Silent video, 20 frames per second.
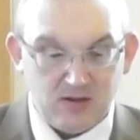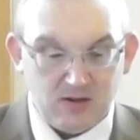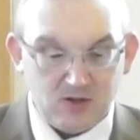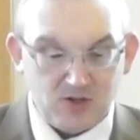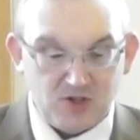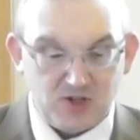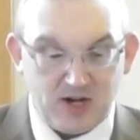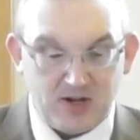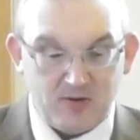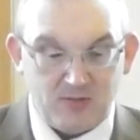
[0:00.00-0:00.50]

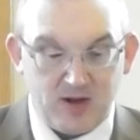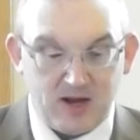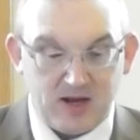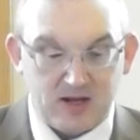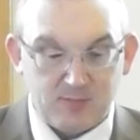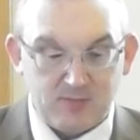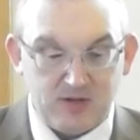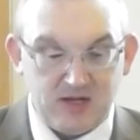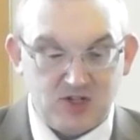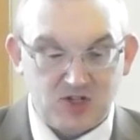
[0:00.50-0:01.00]

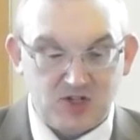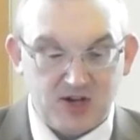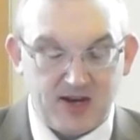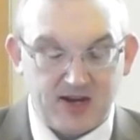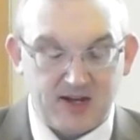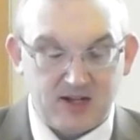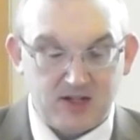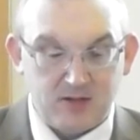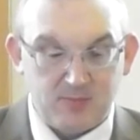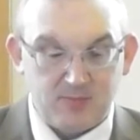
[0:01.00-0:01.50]
Shadrach, Meshach,
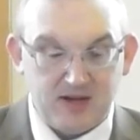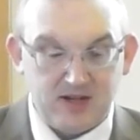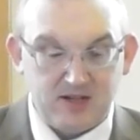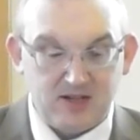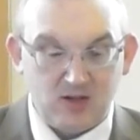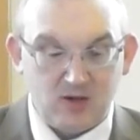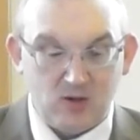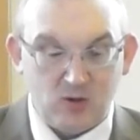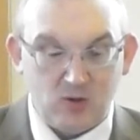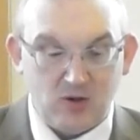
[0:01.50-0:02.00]
and
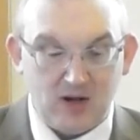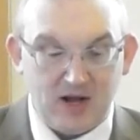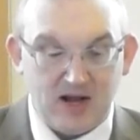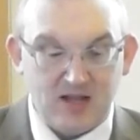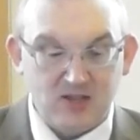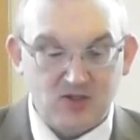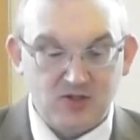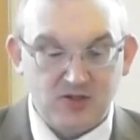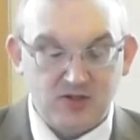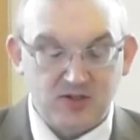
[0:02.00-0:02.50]
Abednego
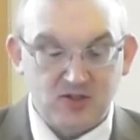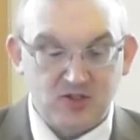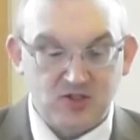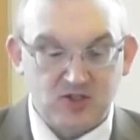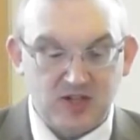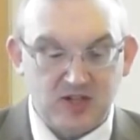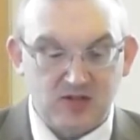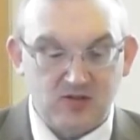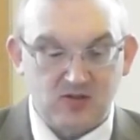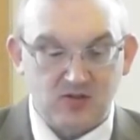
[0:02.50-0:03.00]
answered and
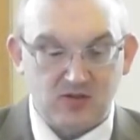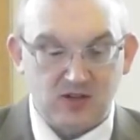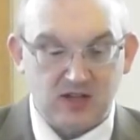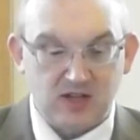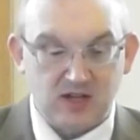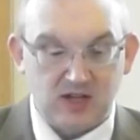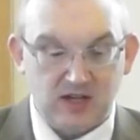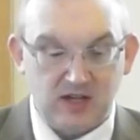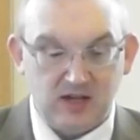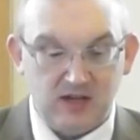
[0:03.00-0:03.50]
said to the
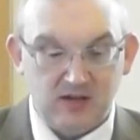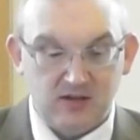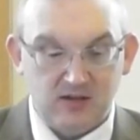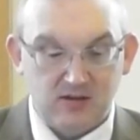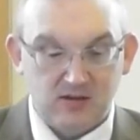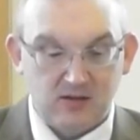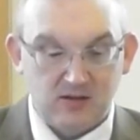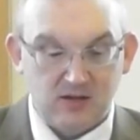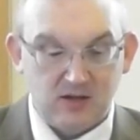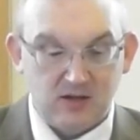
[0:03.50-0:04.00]
king,
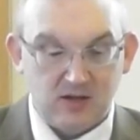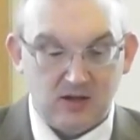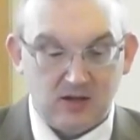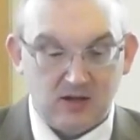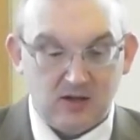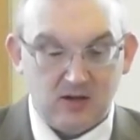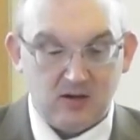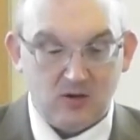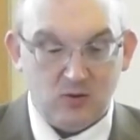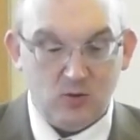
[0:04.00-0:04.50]

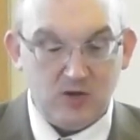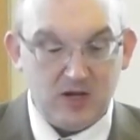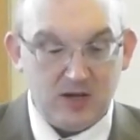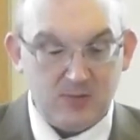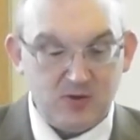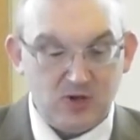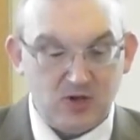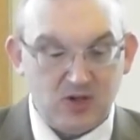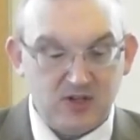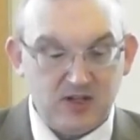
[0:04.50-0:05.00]
O
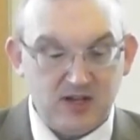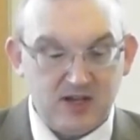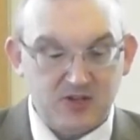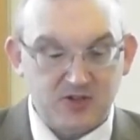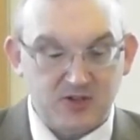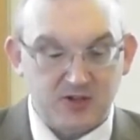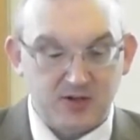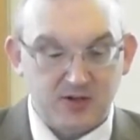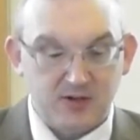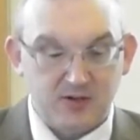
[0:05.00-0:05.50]

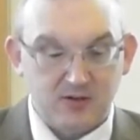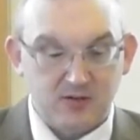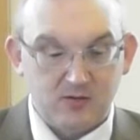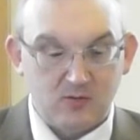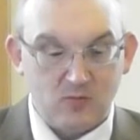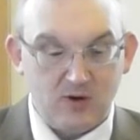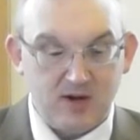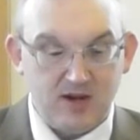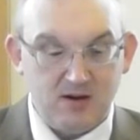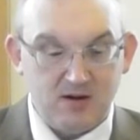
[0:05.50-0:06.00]
Nebuchadnezzar,
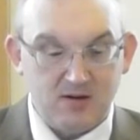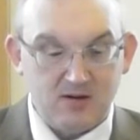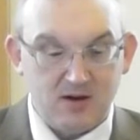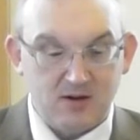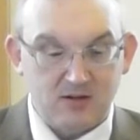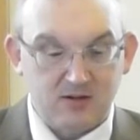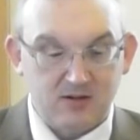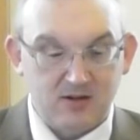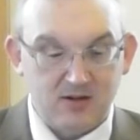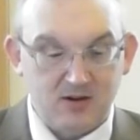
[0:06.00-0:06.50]
we are
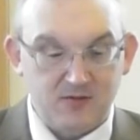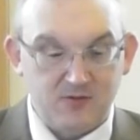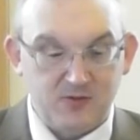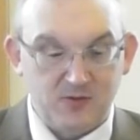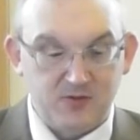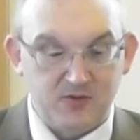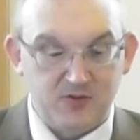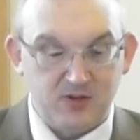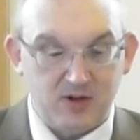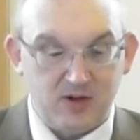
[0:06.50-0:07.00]
not careful
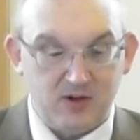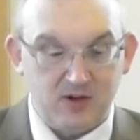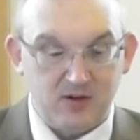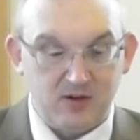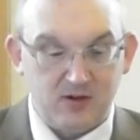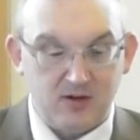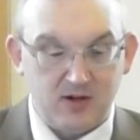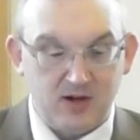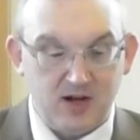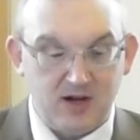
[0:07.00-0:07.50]
to
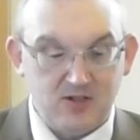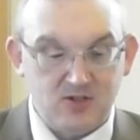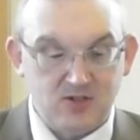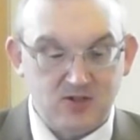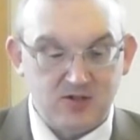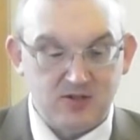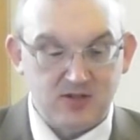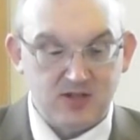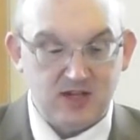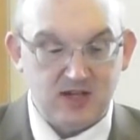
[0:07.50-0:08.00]

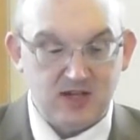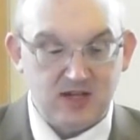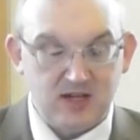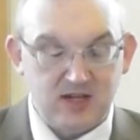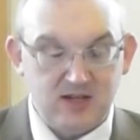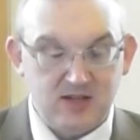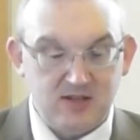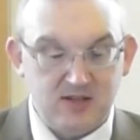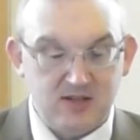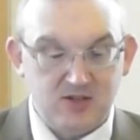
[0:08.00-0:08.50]
answer thee
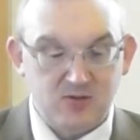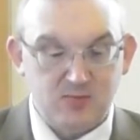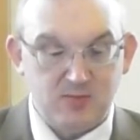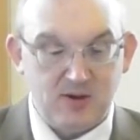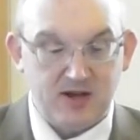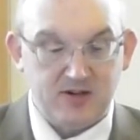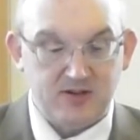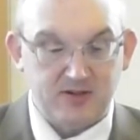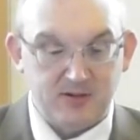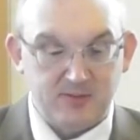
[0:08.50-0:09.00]
in this
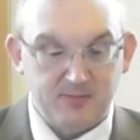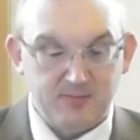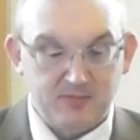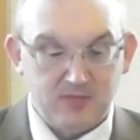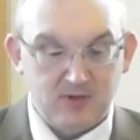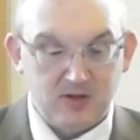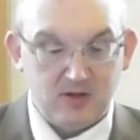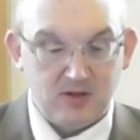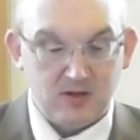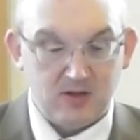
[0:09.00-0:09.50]
matter.
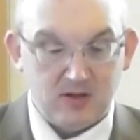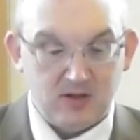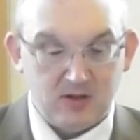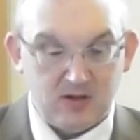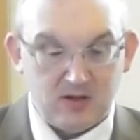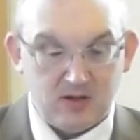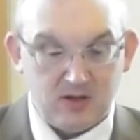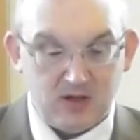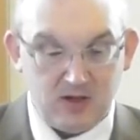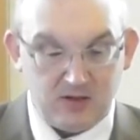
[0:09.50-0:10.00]

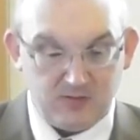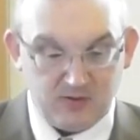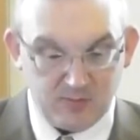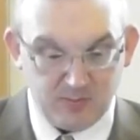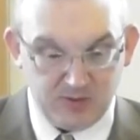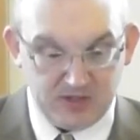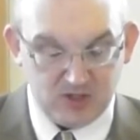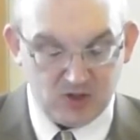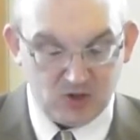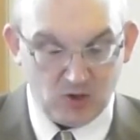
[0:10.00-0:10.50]
If it
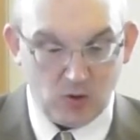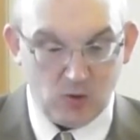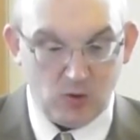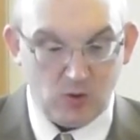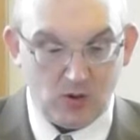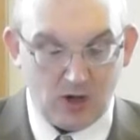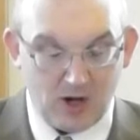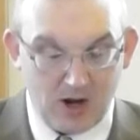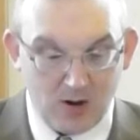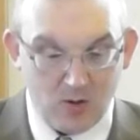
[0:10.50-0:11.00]
be
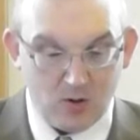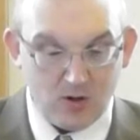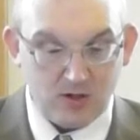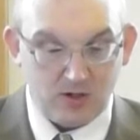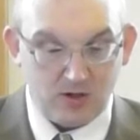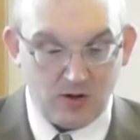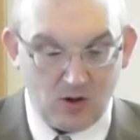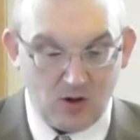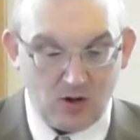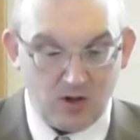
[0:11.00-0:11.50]
so,
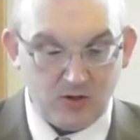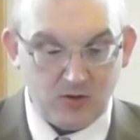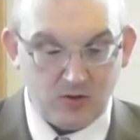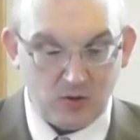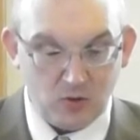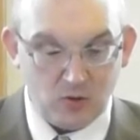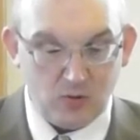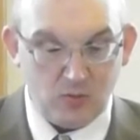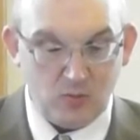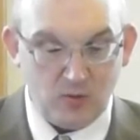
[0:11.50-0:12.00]
our God
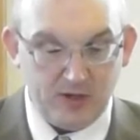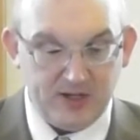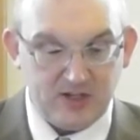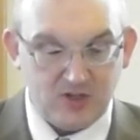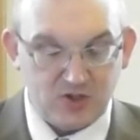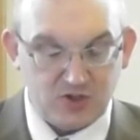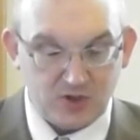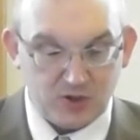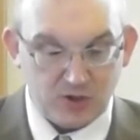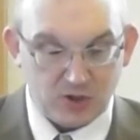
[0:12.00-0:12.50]
whom we
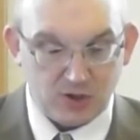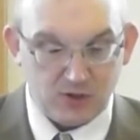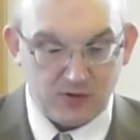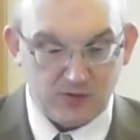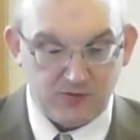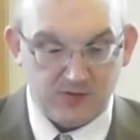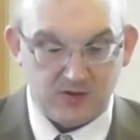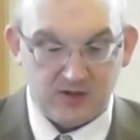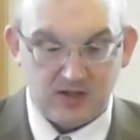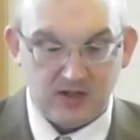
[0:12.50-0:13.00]

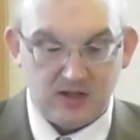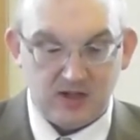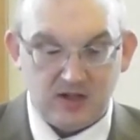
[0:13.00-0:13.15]
serve